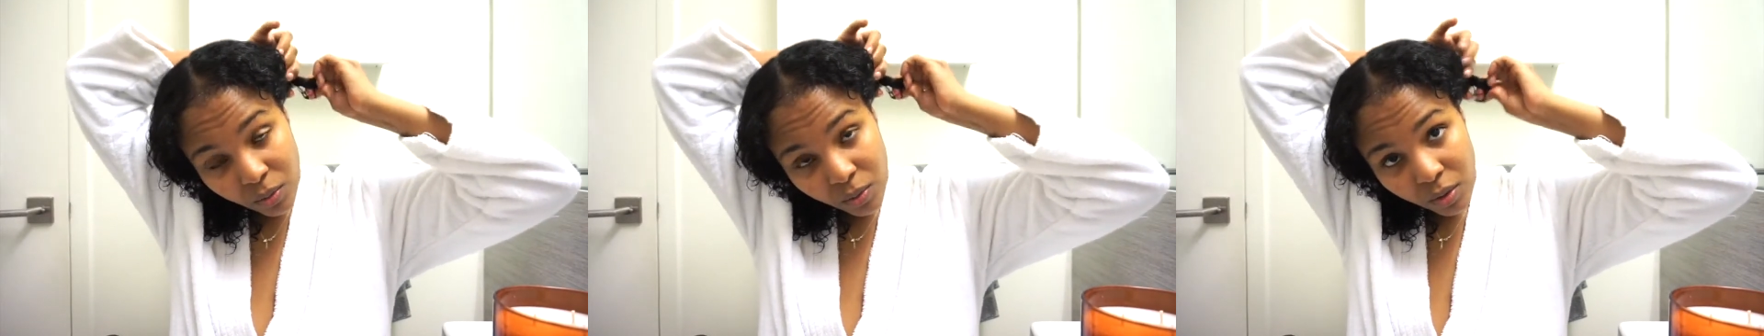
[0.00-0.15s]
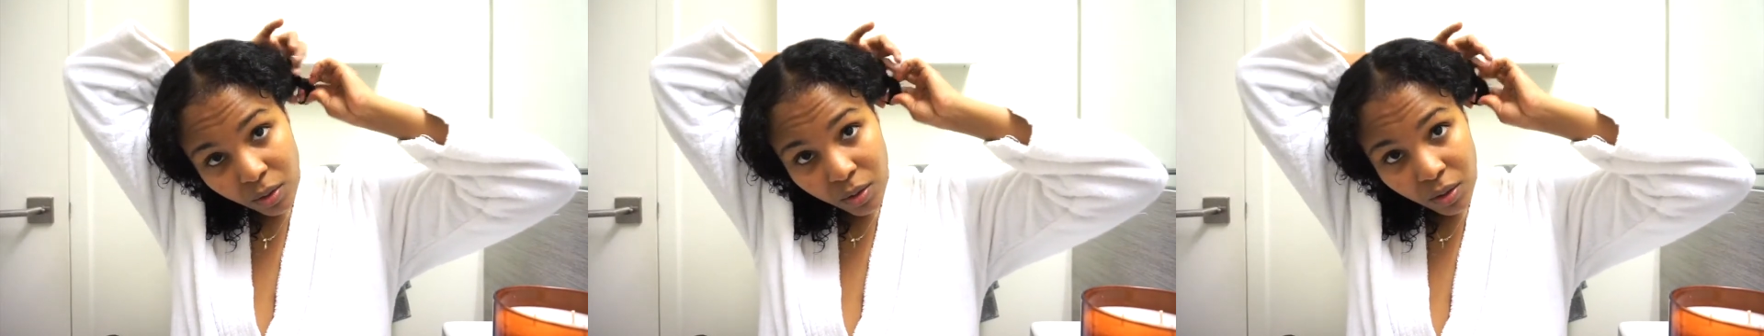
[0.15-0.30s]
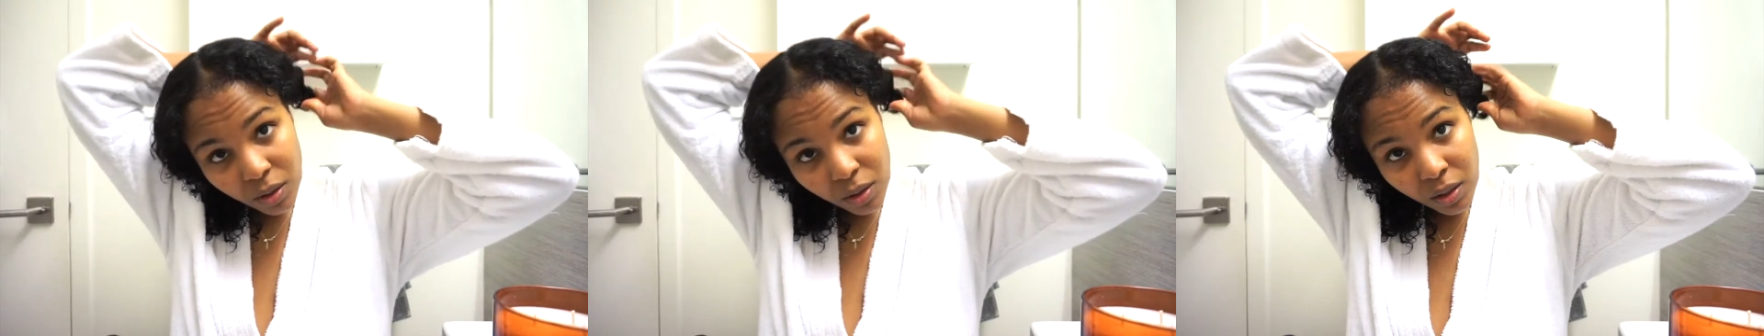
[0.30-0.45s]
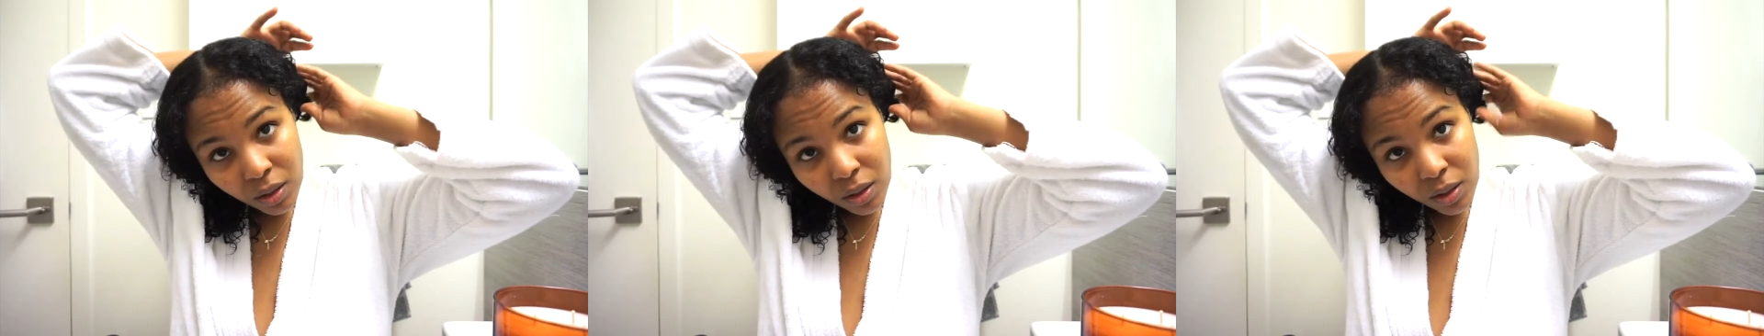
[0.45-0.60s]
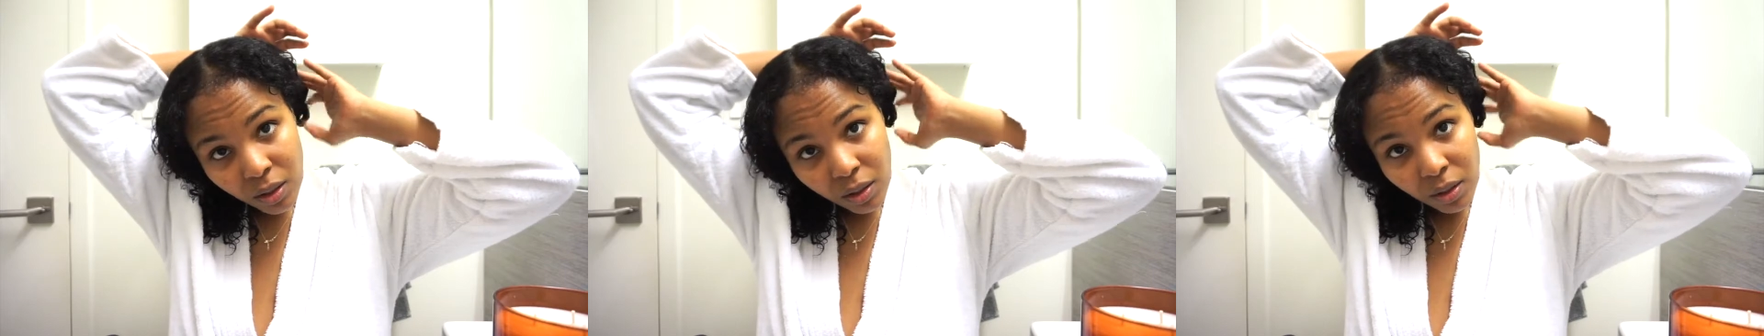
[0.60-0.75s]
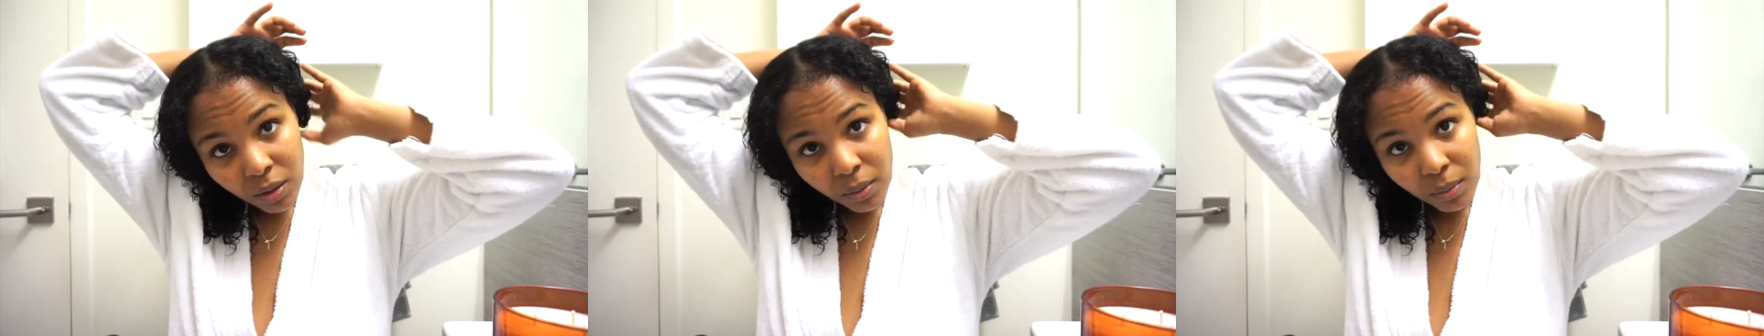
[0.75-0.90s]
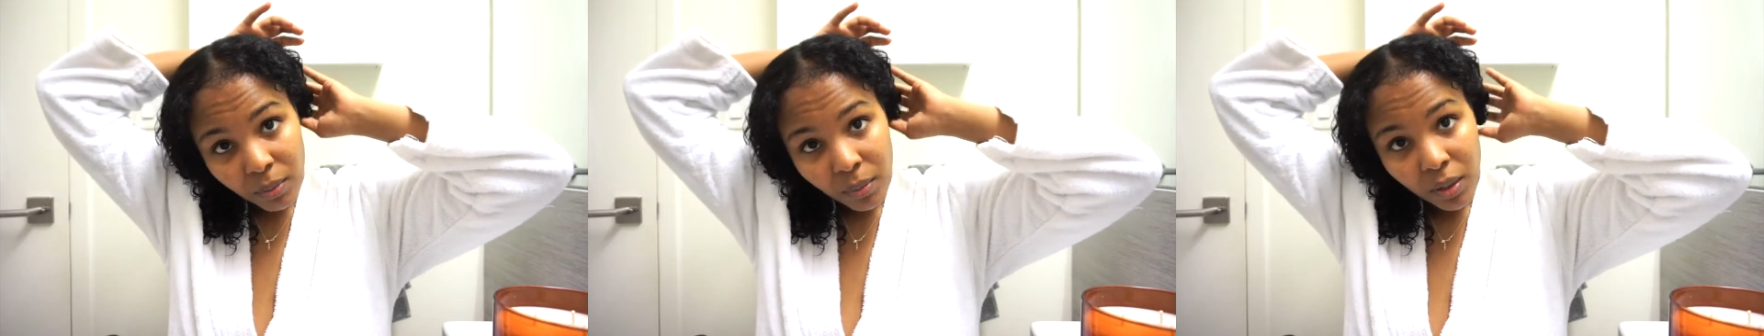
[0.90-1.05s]
hair.
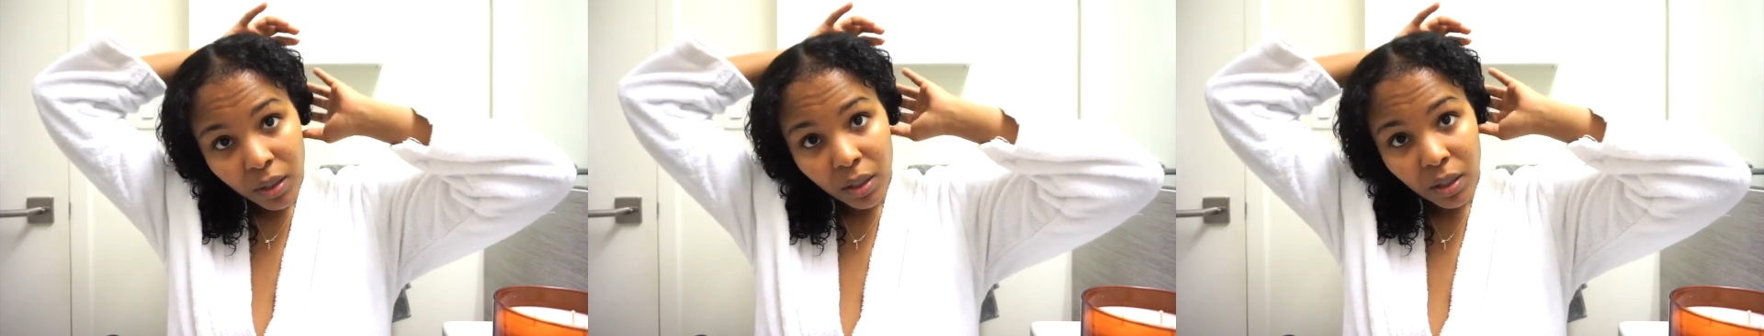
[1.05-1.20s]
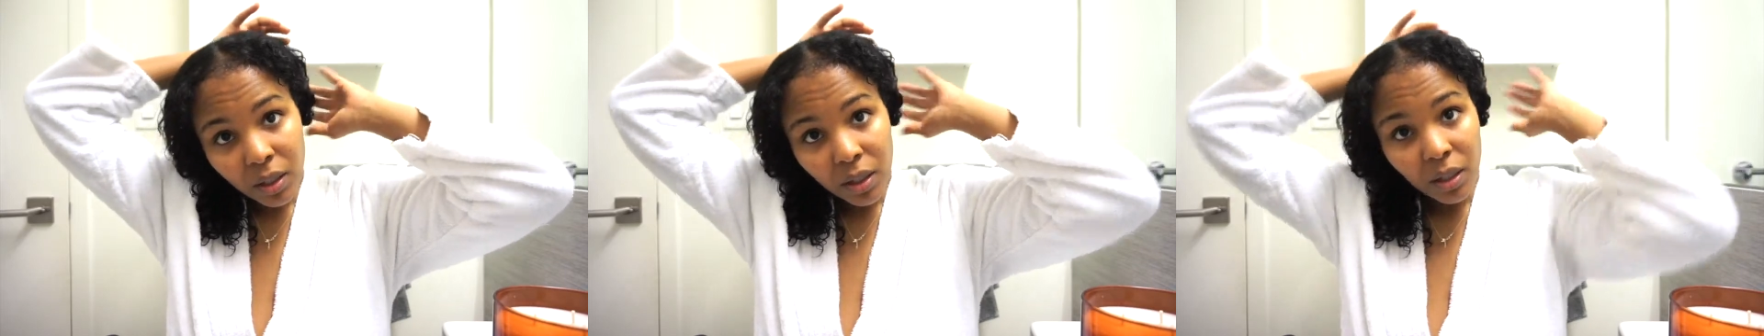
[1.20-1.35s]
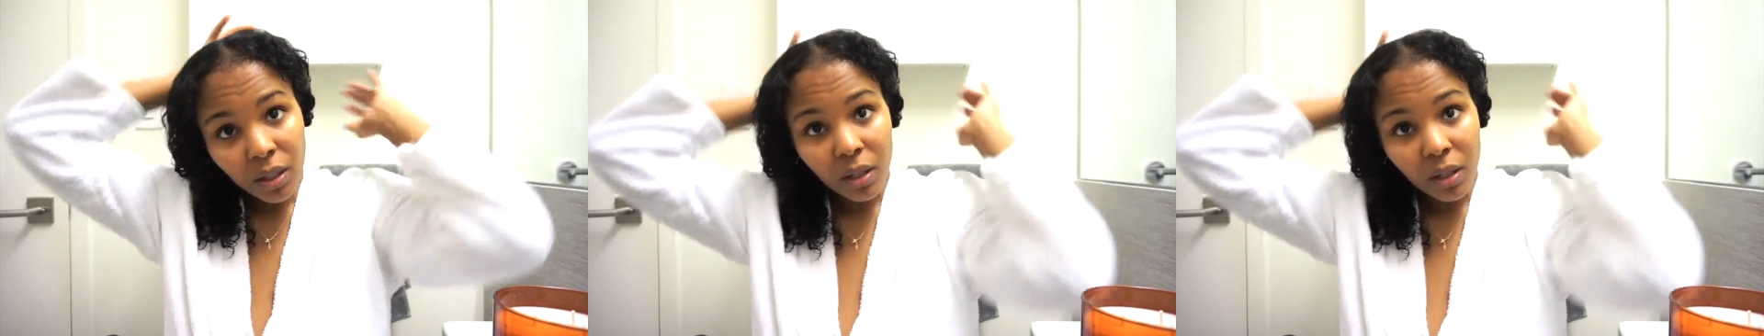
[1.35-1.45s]
So with my